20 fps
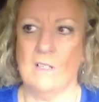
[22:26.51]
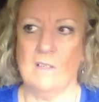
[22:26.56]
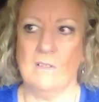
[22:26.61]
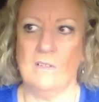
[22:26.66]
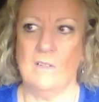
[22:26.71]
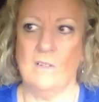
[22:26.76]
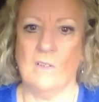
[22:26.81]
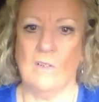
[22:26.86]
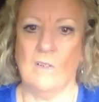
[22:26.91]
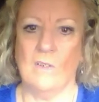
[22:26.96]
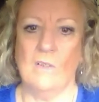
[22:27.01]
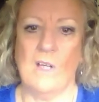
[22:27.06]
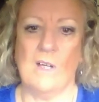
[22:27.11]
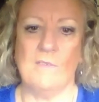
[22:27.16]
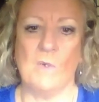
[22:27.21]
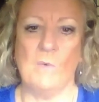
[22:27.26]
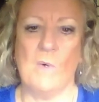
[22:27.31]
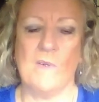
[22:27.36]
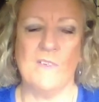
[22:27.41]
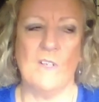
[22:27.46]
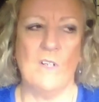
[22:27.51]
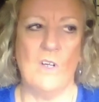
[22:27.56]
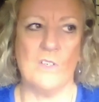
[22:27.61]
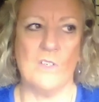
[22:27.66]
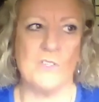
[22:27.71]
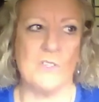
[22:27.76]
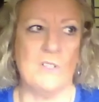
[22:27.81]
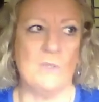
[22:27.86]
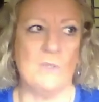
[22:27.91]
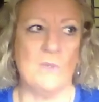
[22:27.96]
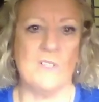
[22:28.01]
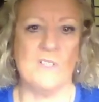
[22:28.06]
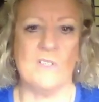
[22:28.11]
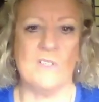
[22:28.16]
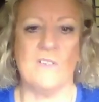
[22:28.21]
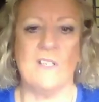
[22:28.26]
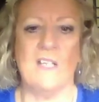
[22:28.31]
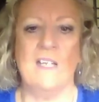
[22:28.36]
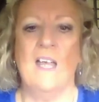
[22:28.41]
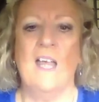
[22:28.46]
you know, having won the lottery, all this sort
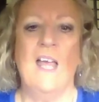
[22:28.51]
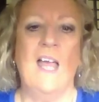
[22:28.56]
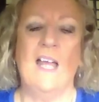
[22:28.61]
of thing.